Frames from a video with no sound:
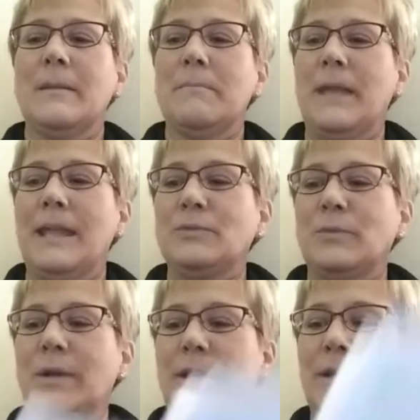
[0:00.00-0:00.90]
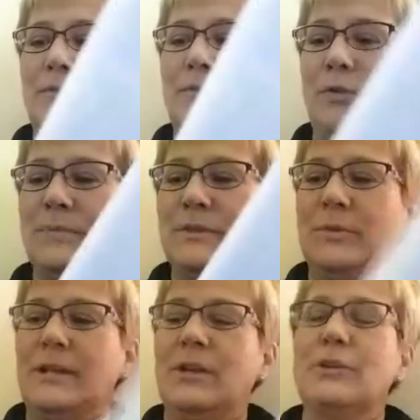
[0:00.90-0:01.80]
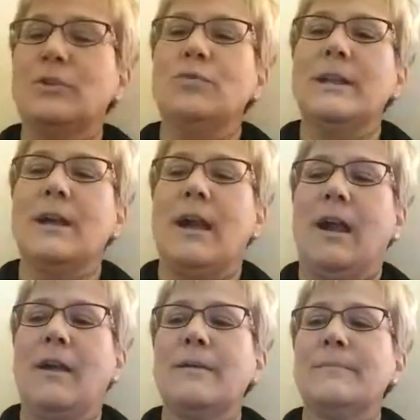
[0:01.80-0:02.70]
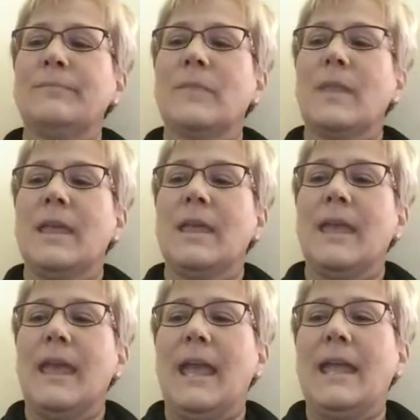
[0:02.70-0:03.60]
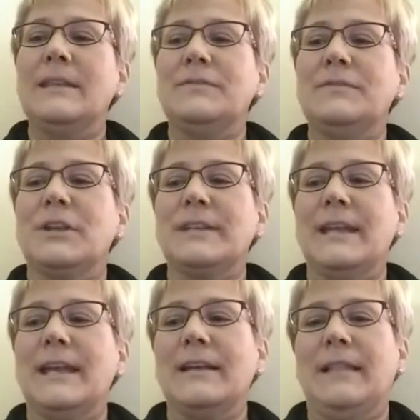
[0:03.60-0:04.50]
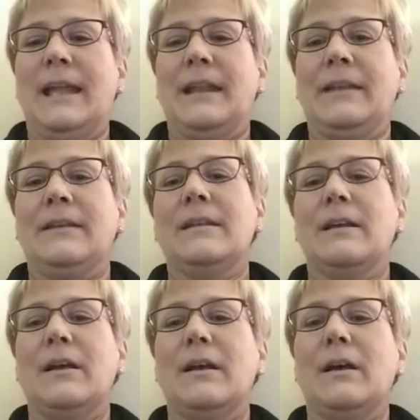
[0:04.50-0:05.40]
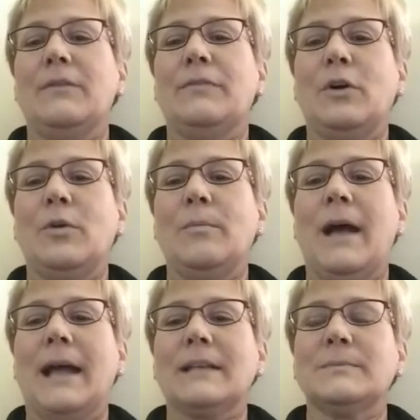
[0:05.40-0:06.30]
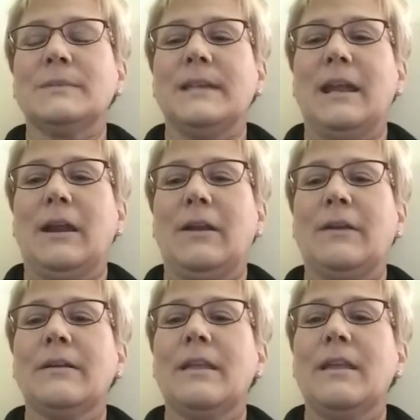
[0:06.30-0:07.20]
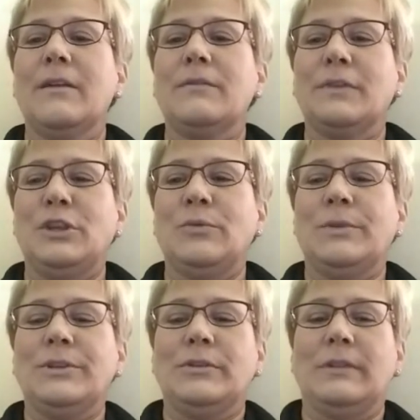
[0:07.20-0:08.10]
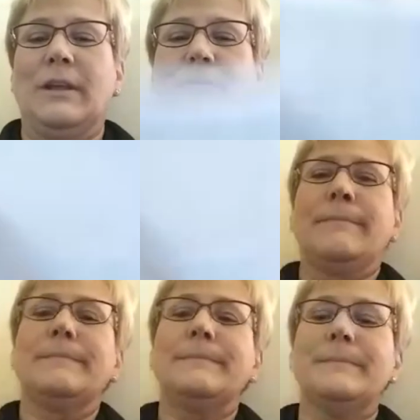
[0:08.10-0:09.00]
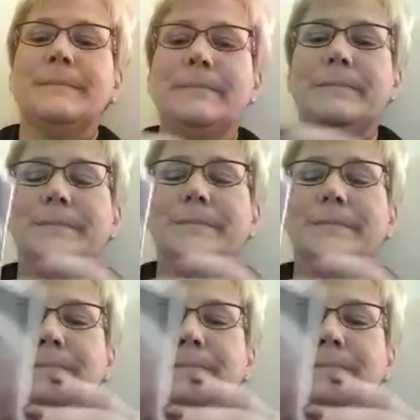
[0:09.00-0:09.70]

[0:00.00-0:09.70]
page 1 informs the reader who we are and gives our tagline of home hospice care for you and your loved one.